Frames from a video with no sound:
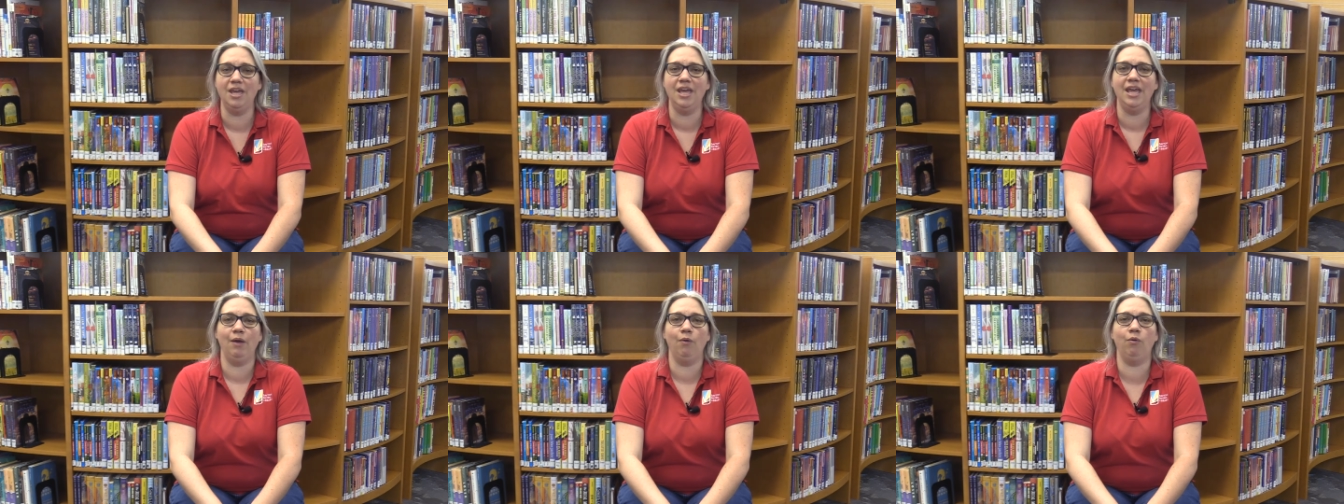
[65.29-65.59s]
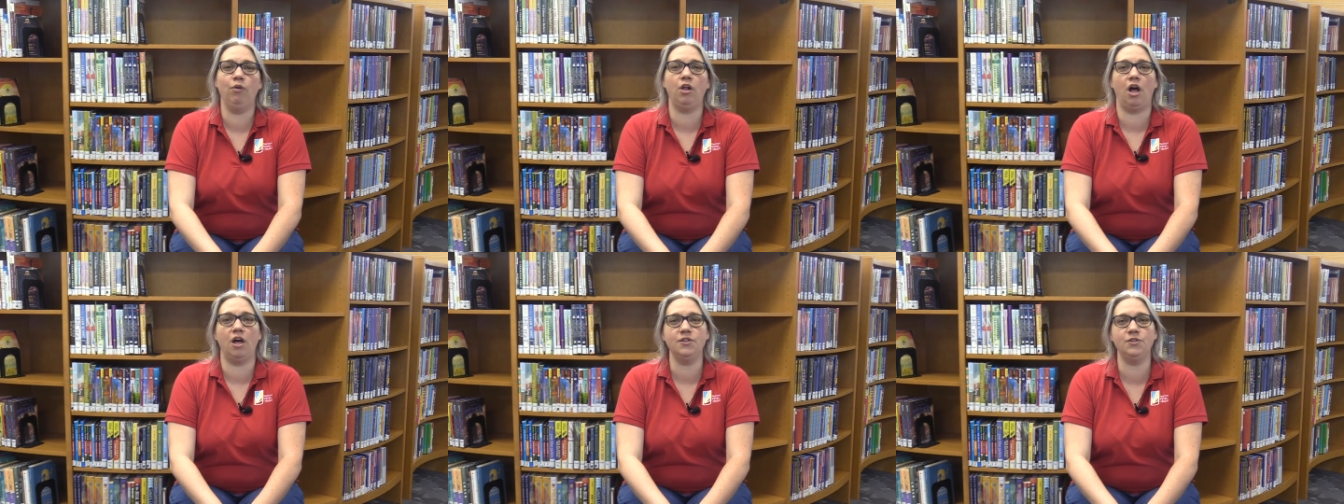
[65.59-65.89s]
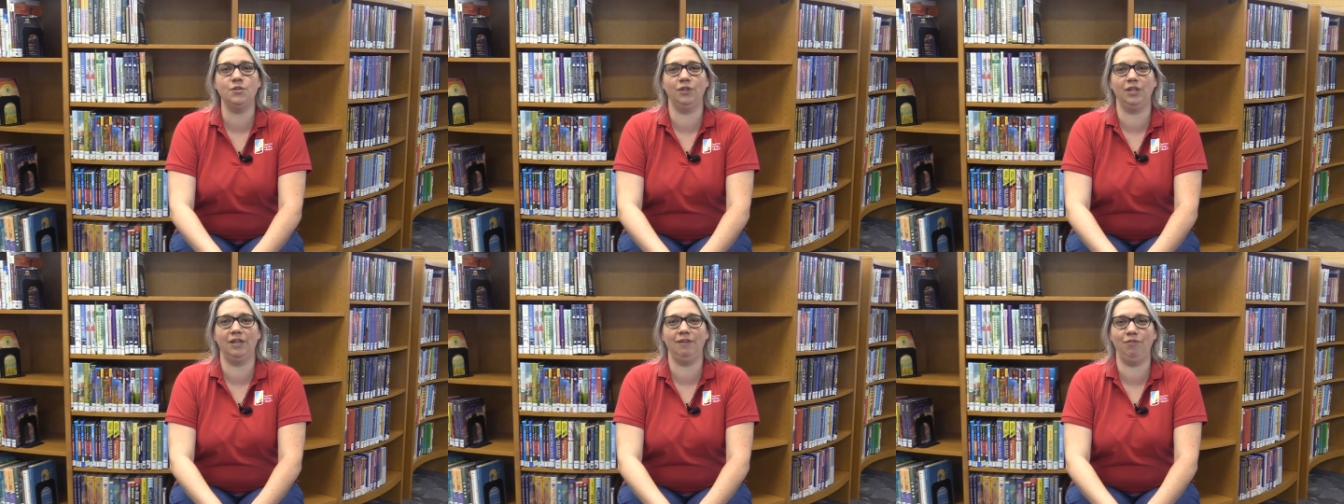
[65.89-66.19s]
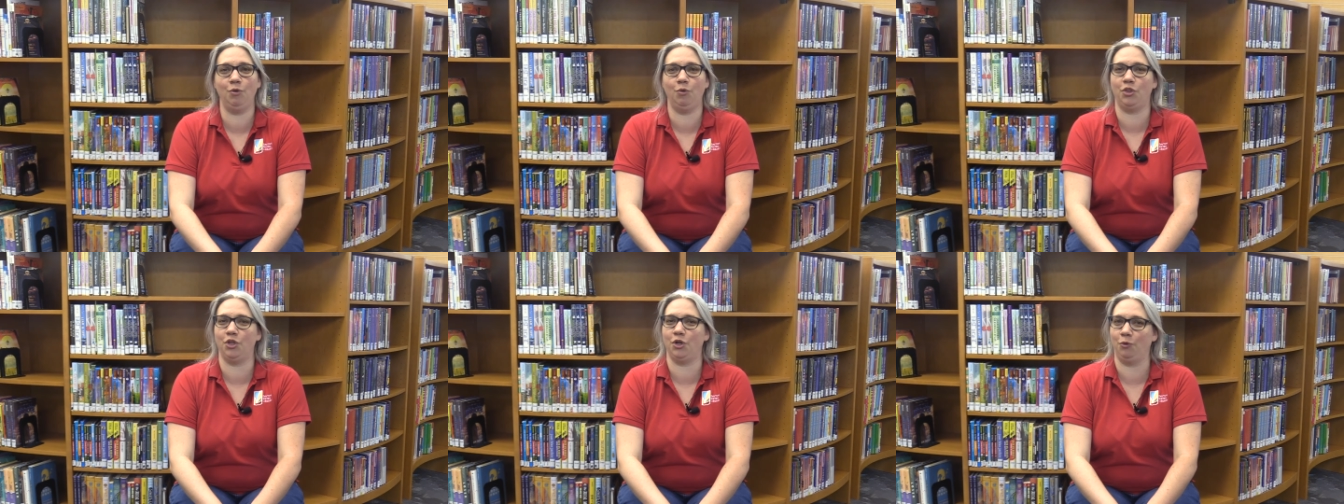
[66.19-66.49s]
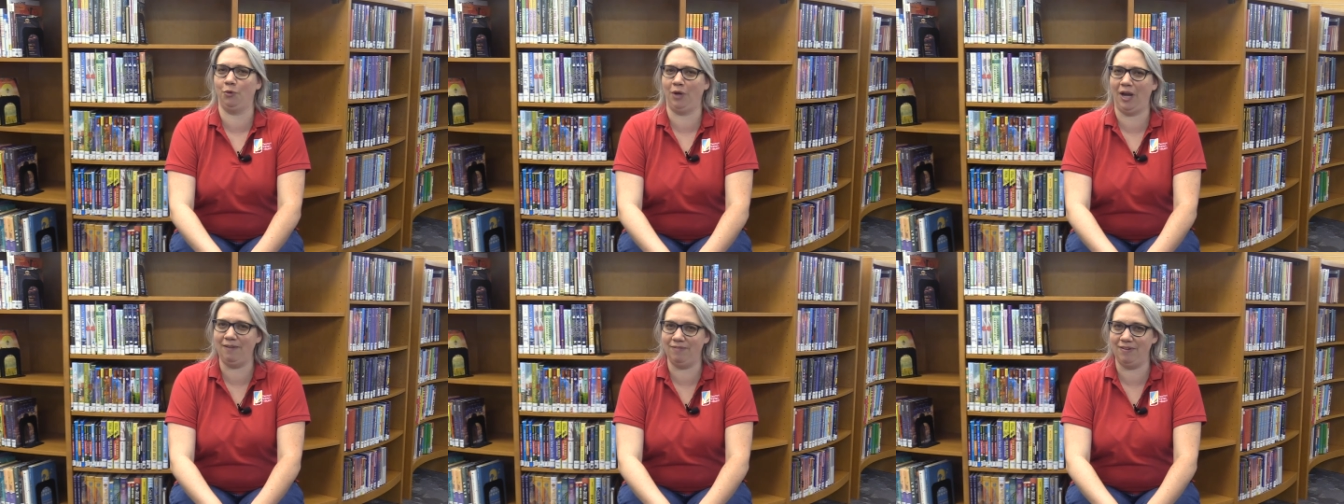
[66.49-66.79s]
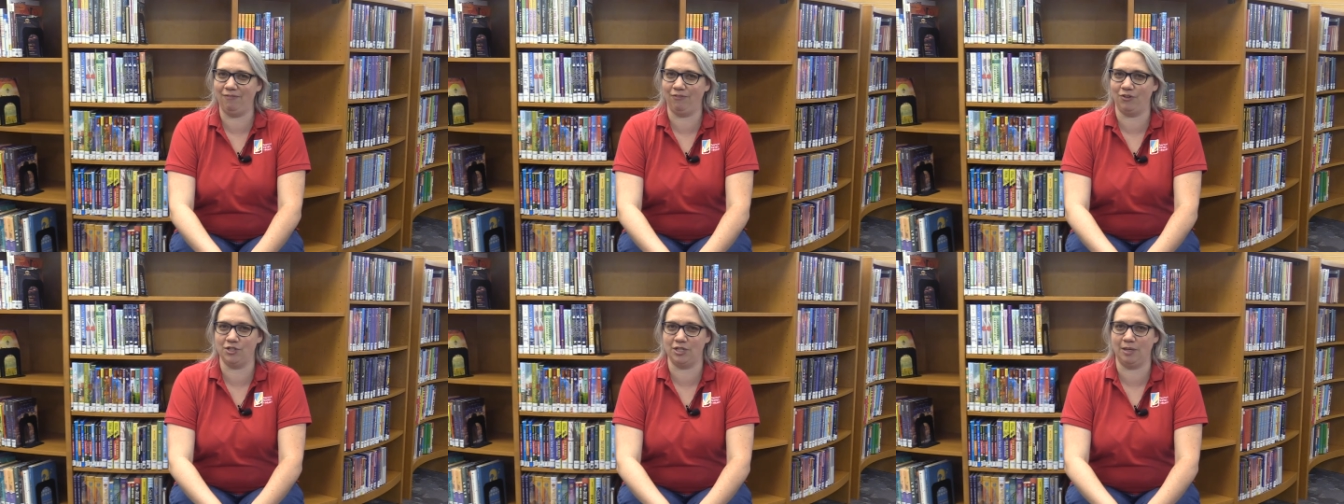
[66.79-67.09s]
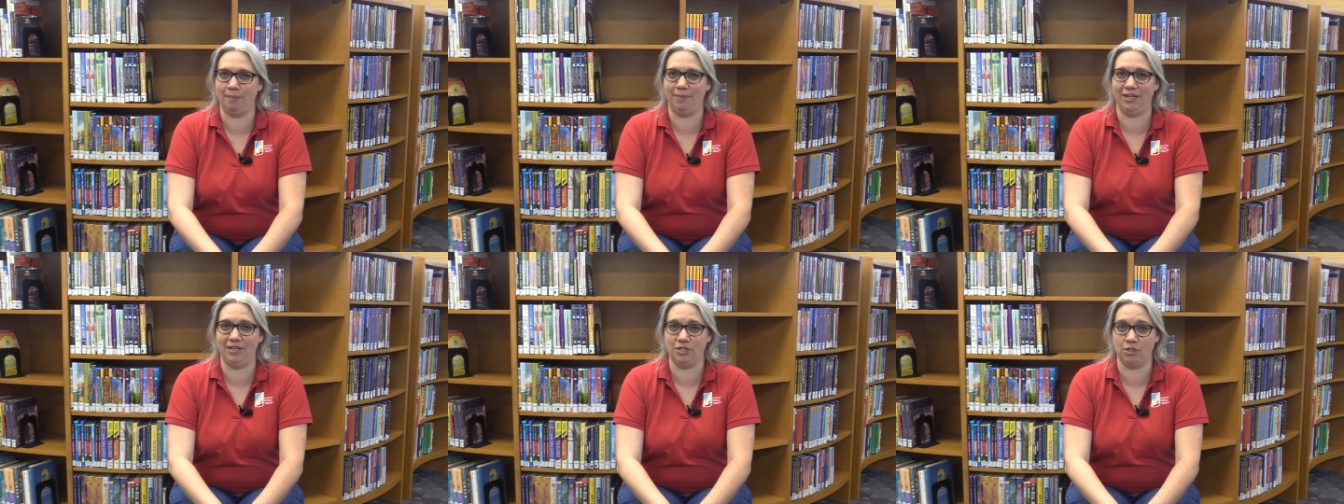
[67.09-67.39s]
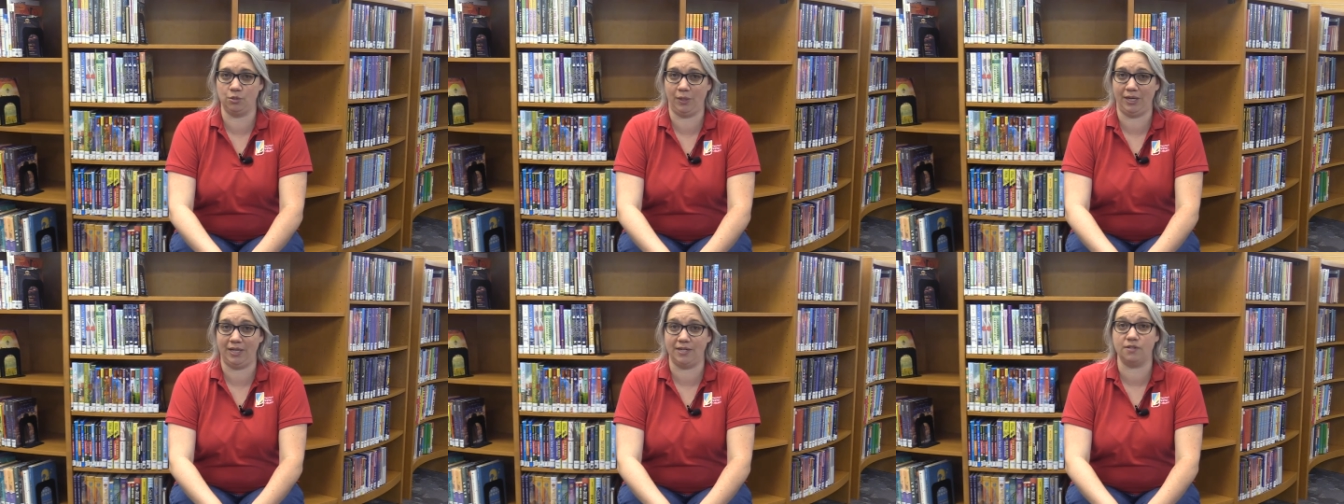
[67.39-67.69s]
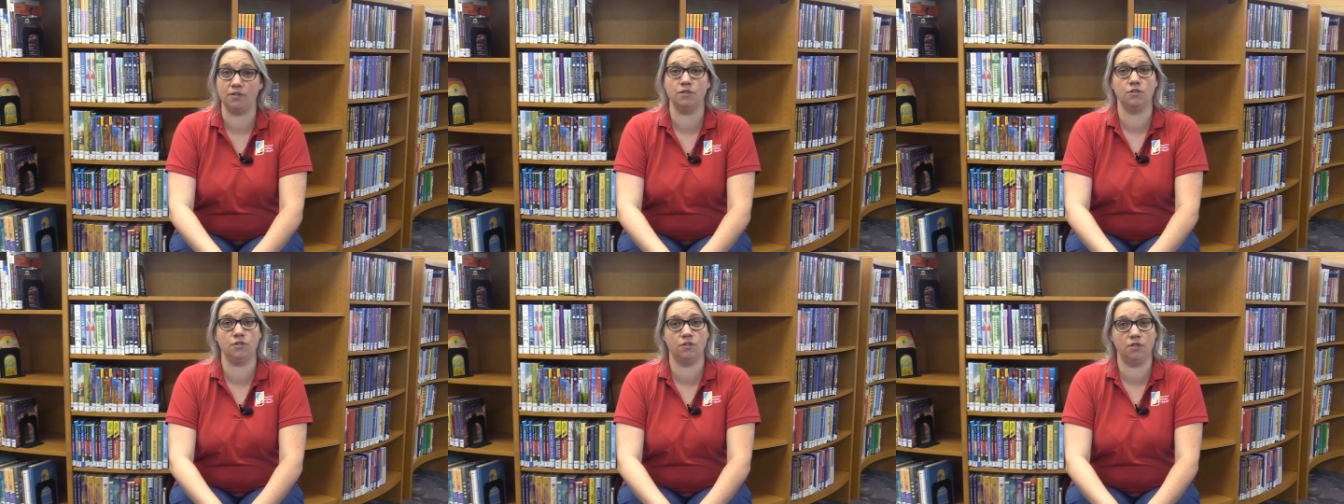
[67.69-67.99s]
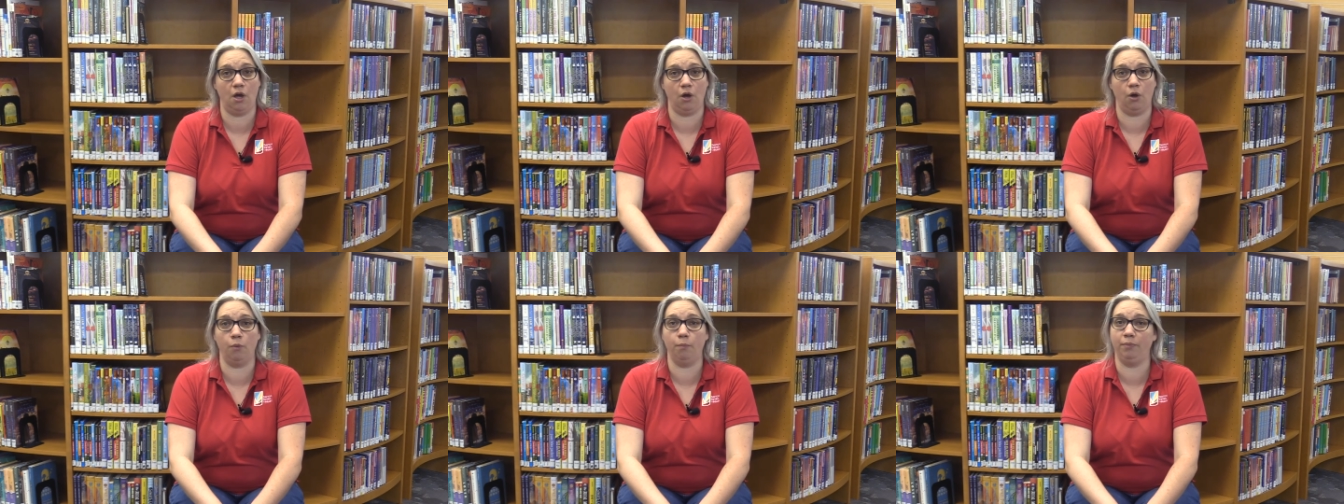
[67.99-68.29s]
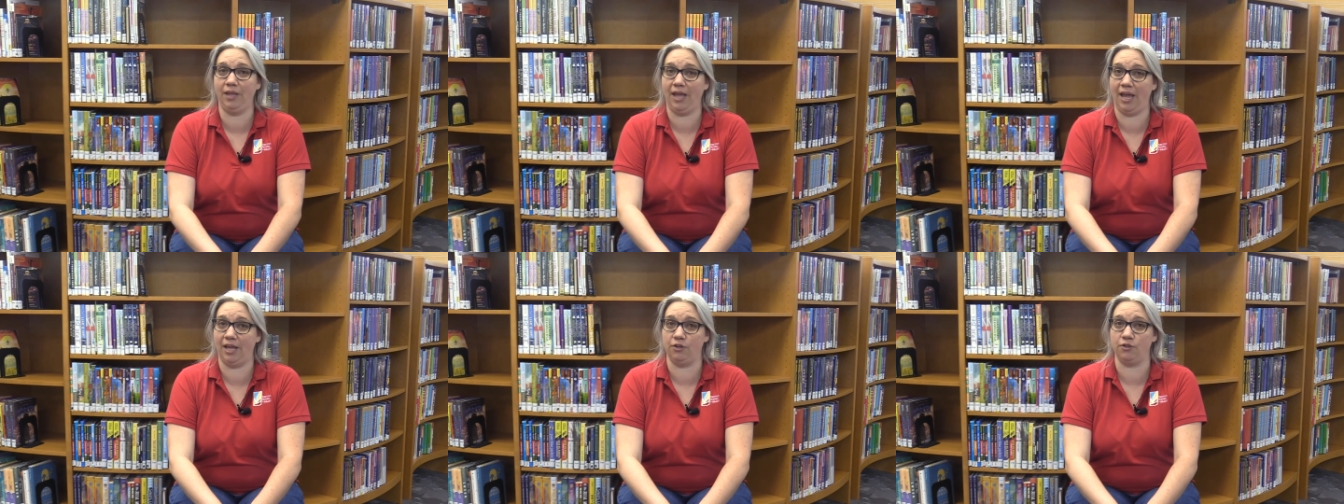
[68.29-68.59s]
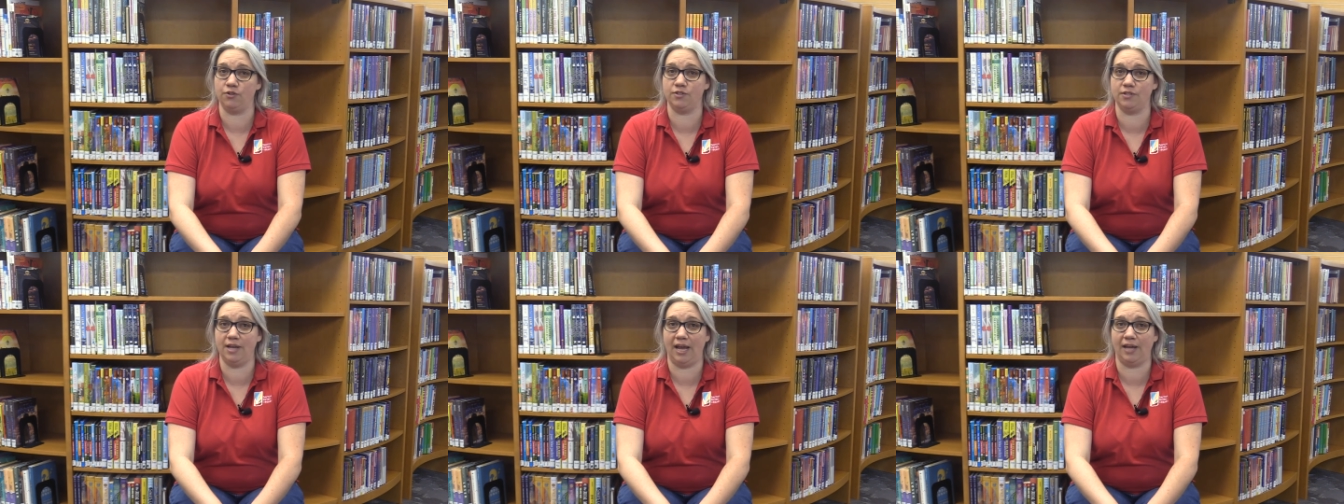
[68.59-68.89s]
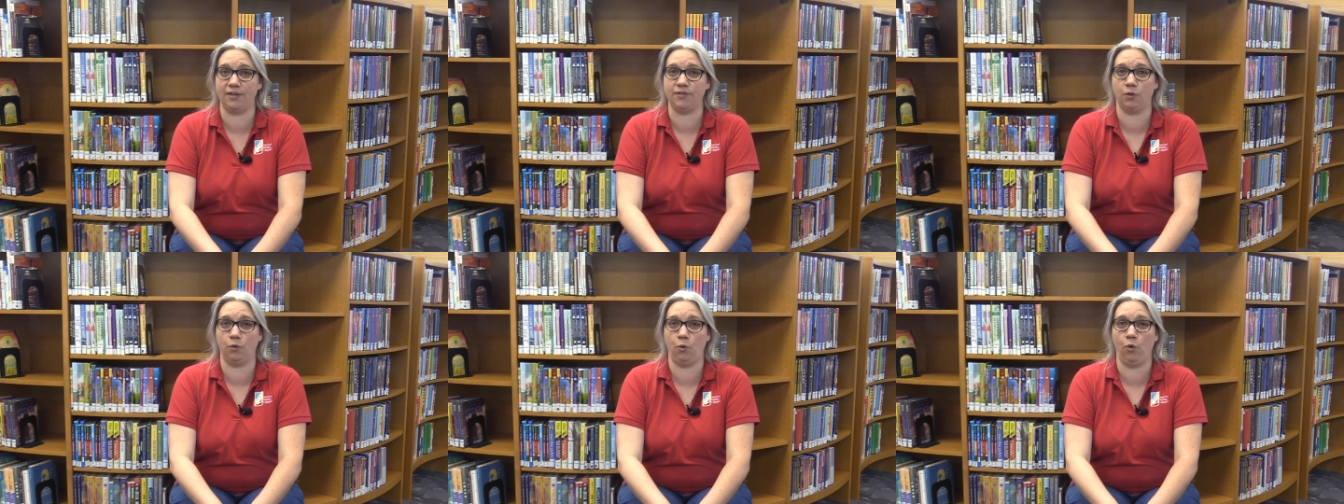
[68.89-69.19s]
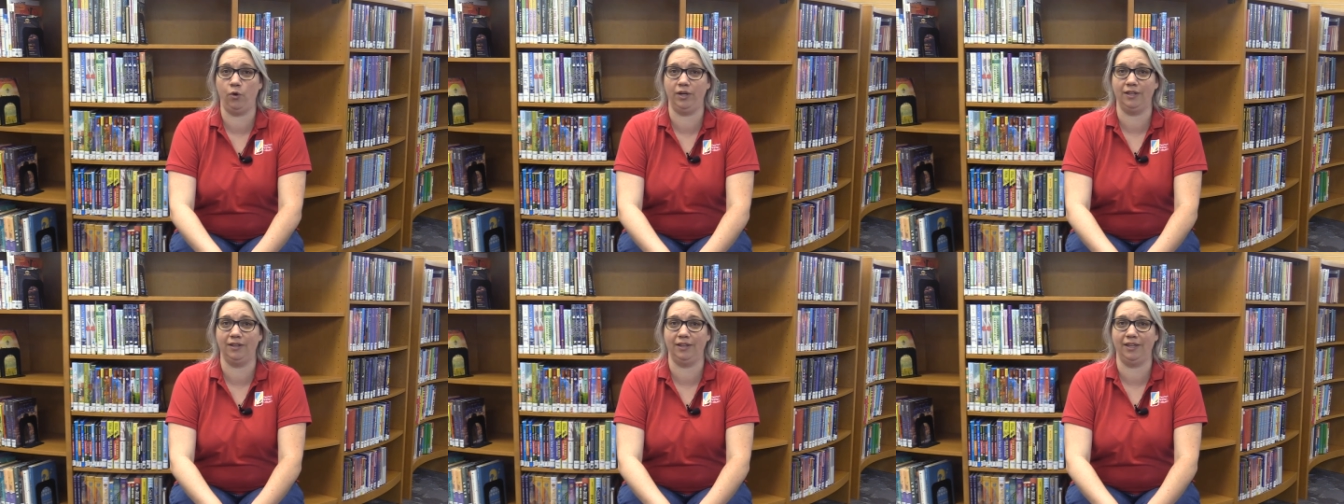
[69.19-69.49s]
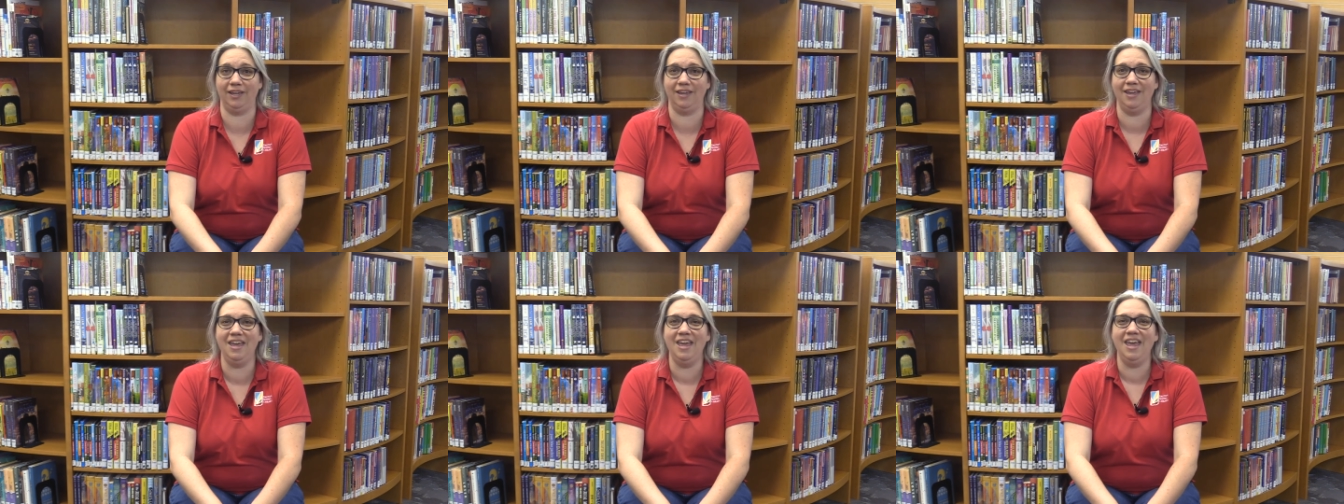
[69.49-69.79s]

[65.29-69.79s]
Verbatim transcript: It will also leave you with a craving for something sweet, so plan your snacks accordingly.